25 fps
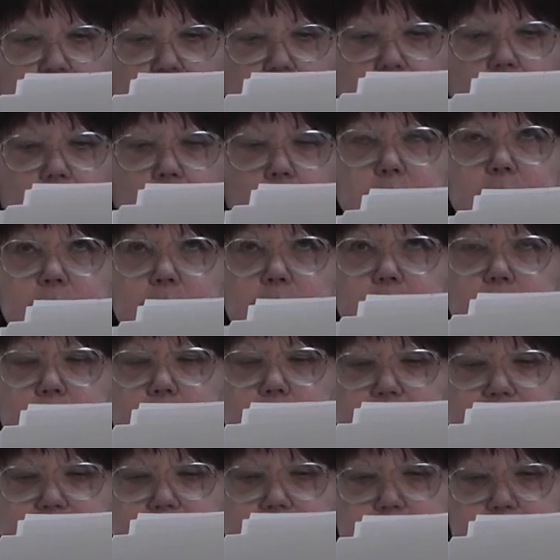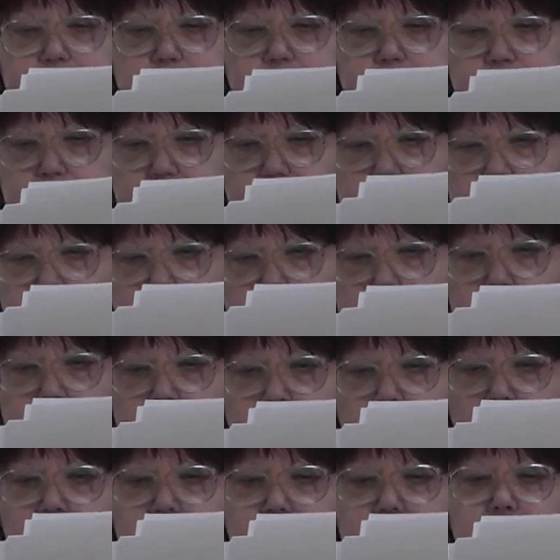common roots
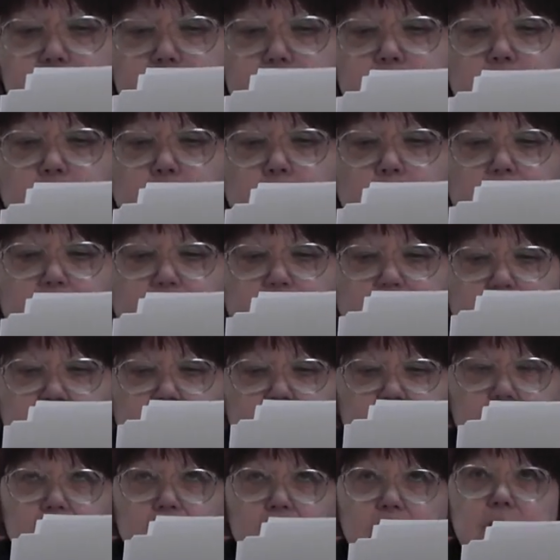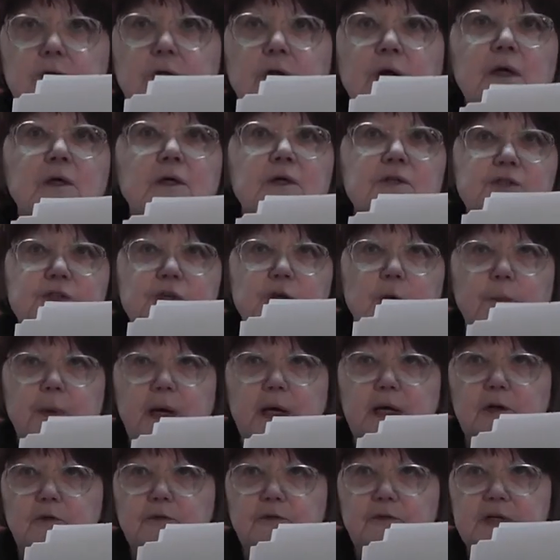of the verb and the noun, so
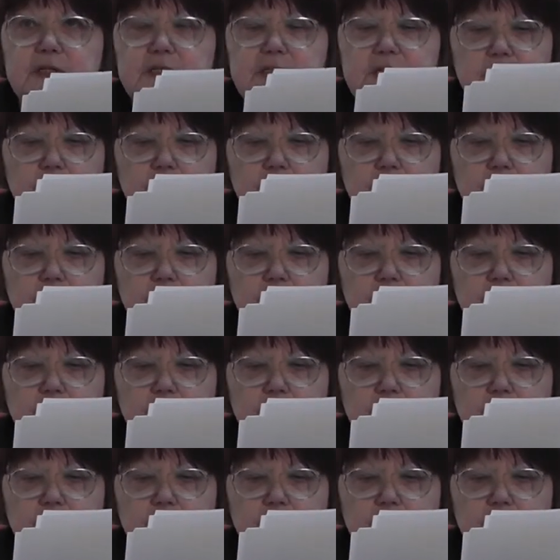manifest